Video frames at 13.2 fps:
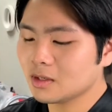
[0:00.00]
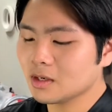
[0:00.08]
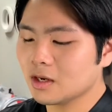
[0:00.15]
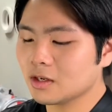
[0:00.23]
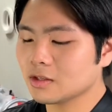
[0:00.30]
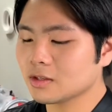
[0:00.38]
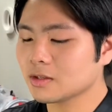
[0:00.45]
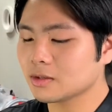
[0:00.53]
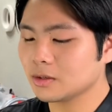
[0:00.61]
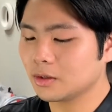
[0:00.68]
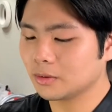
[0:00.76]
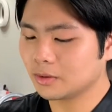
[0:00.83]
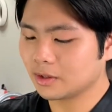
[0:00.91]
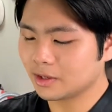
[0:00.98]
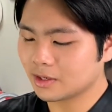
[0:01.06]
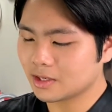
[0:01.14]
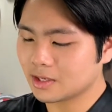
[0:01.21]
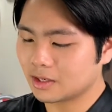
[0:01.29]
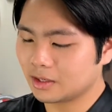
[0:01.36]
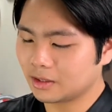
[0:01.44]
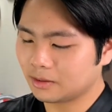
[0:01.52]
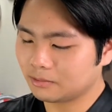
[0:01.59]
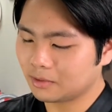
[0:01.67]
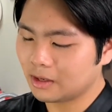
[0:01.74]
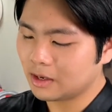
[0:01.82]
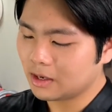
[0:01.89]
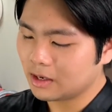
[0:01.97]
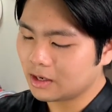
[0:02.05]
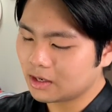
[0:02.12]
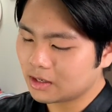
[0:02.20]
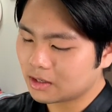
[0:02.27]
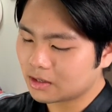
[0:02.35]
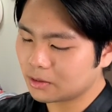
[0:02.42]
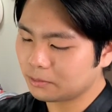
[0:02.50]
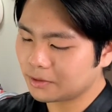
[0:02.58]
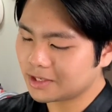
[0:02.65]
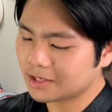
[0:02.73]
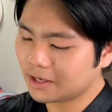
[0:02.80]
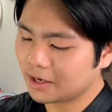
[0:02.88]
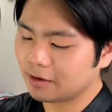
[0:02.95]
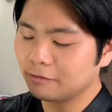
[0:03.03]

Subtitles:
I just go with this Superstay